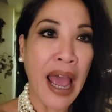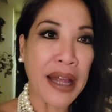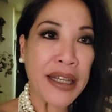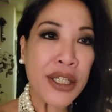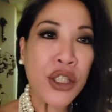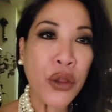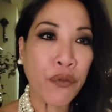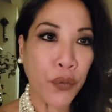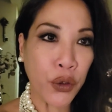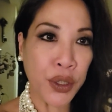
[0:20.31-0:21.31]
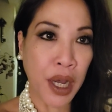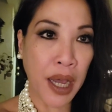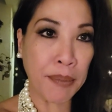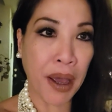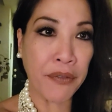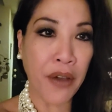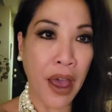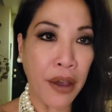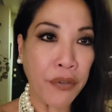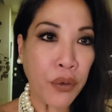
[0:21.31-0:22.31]
And this is the first time I've
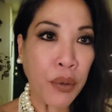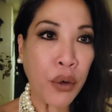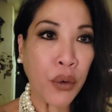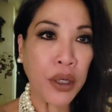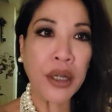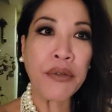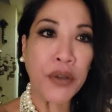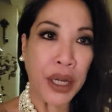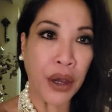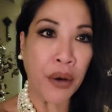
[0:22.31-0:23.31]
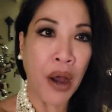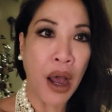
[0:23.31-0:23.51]
ever recorded a video.